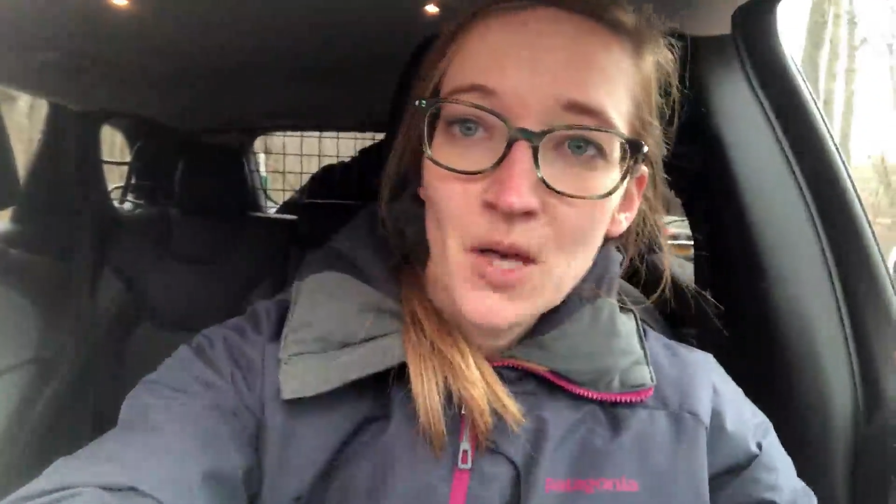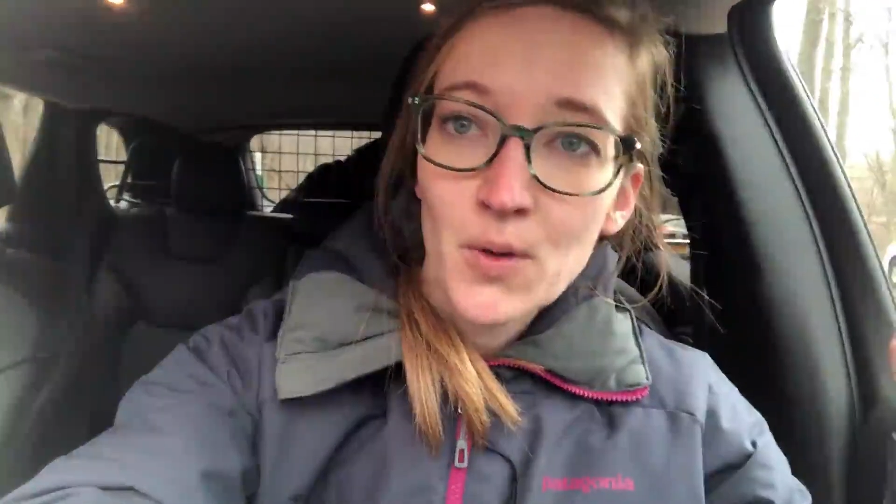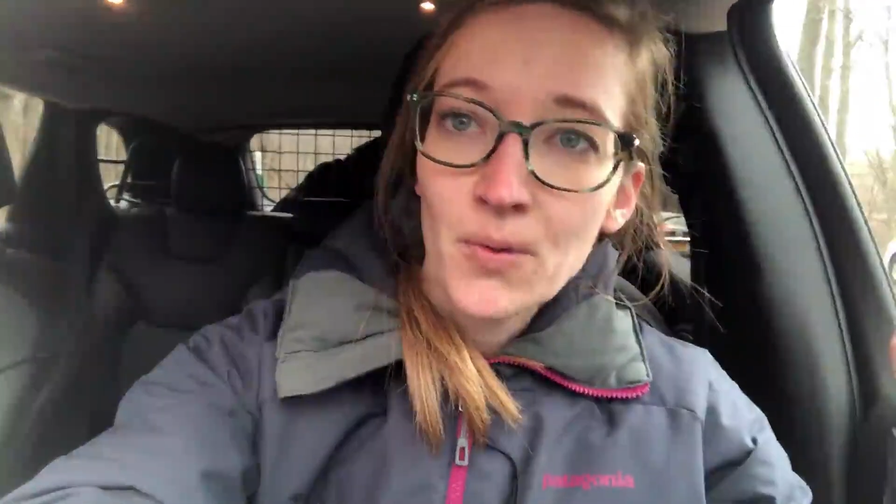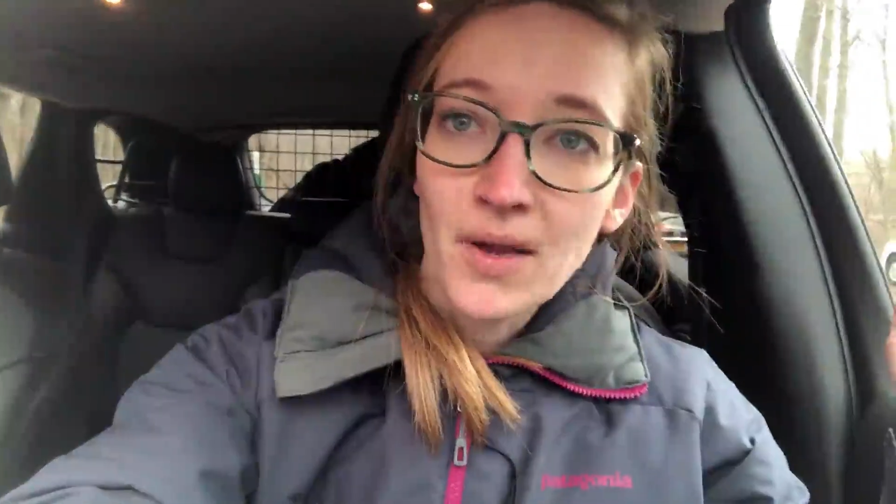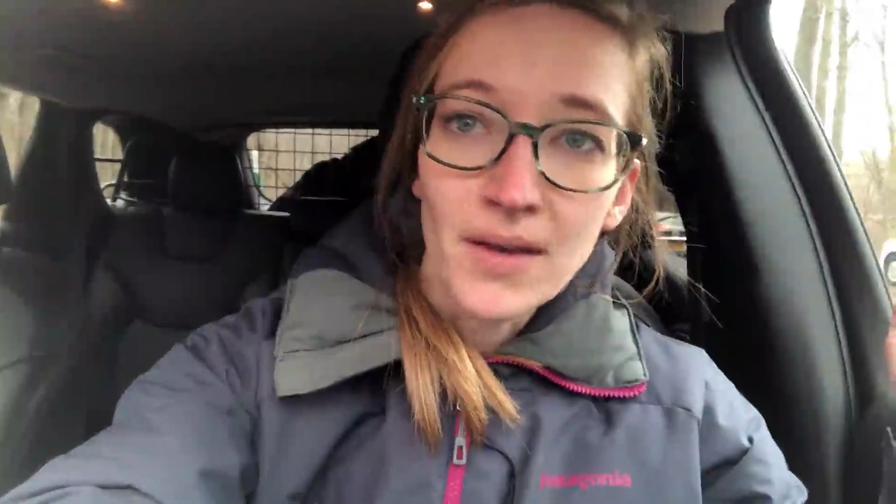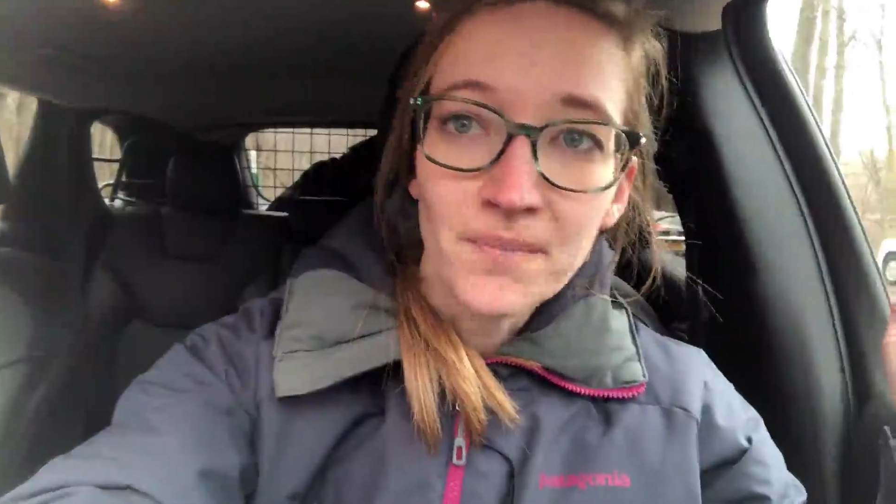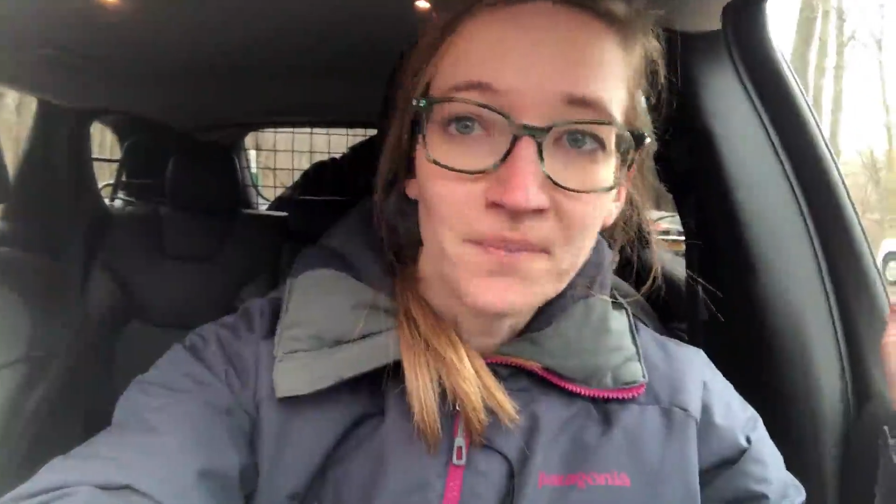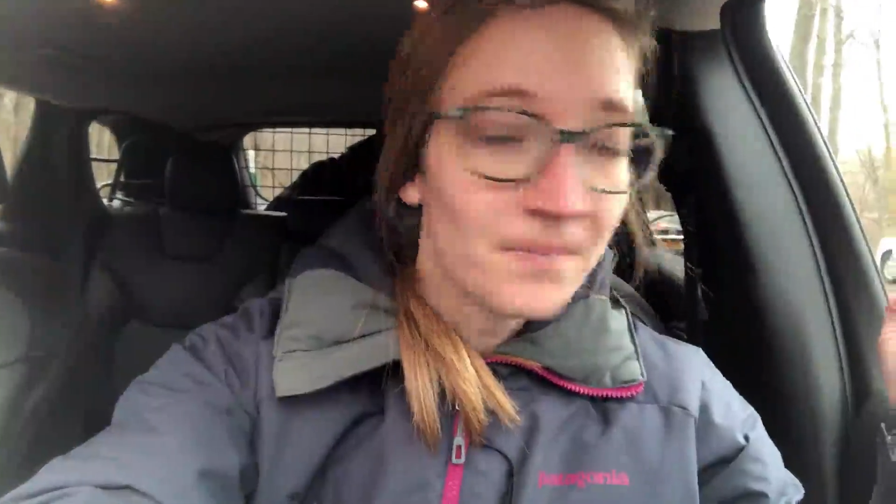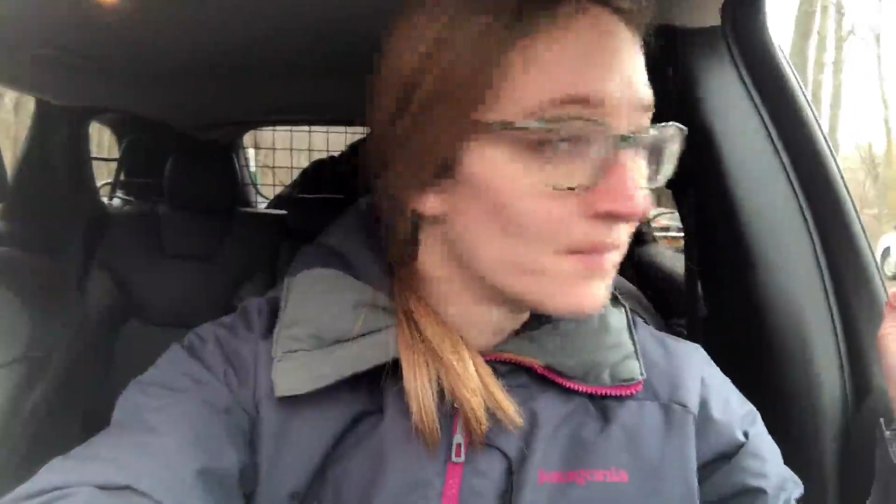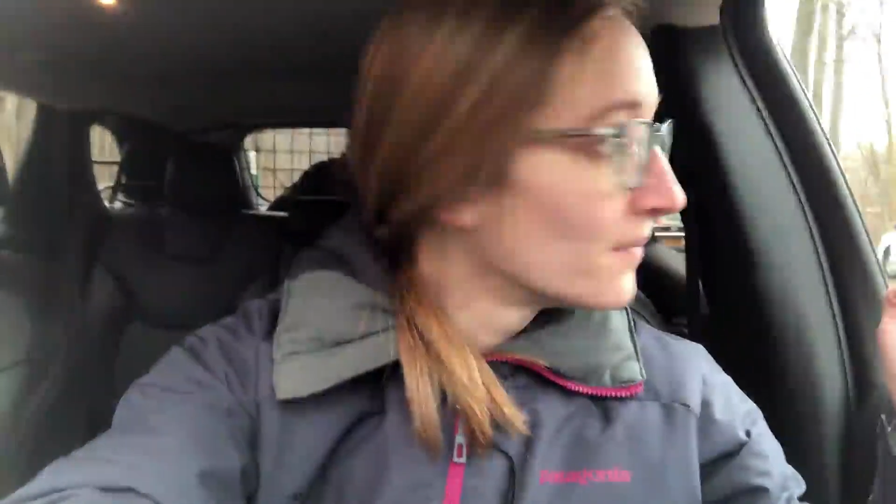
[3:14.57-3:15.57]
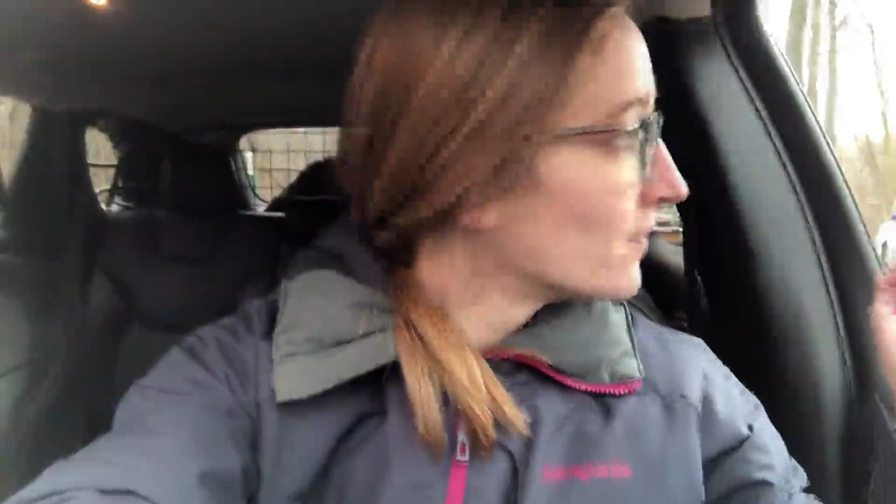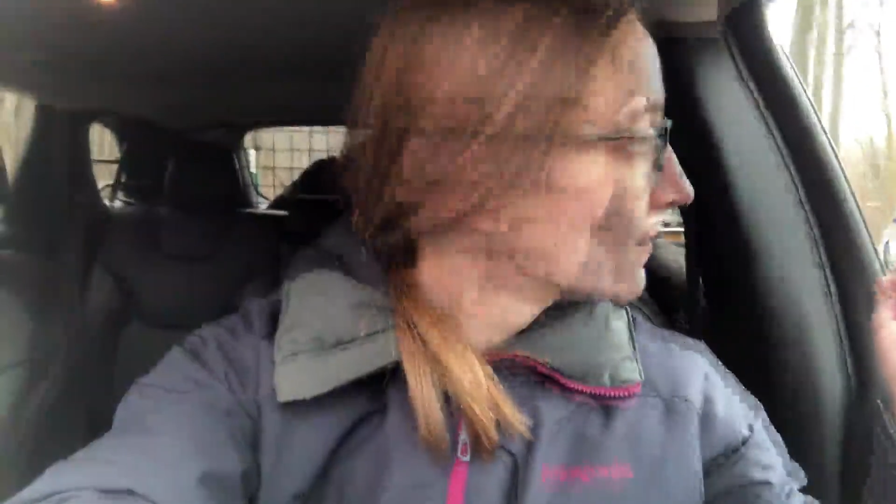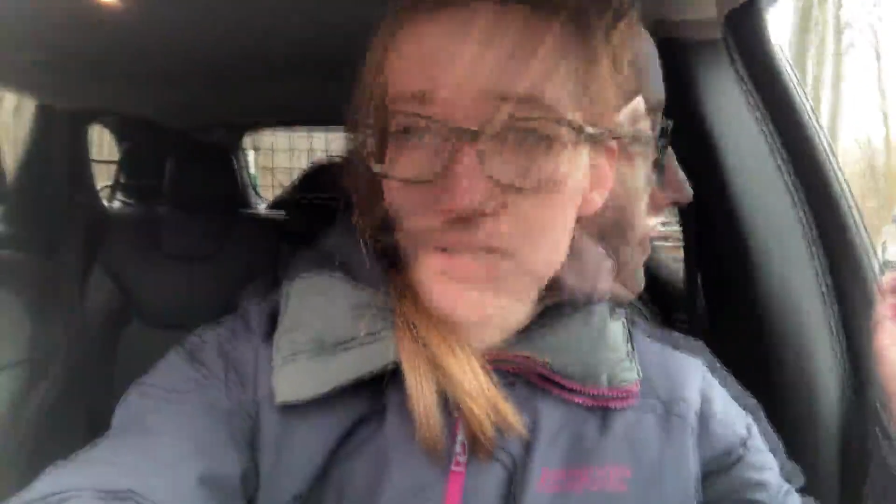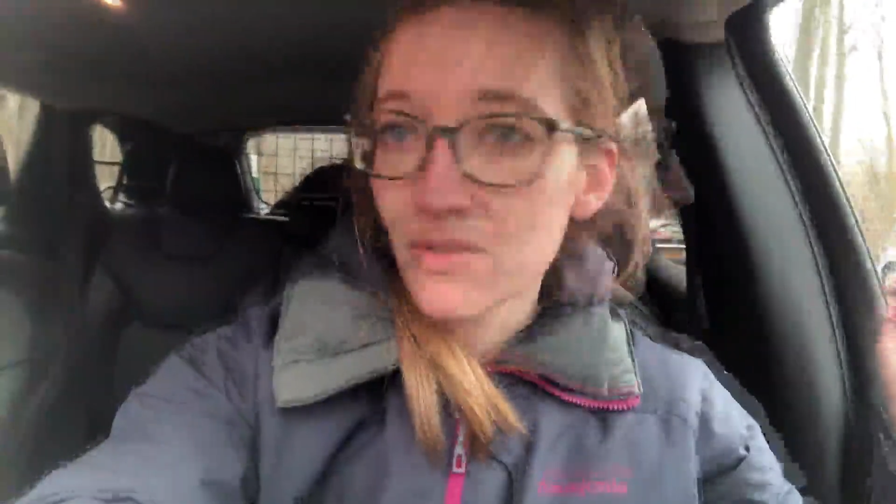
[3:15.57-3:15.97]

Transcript: Okay, not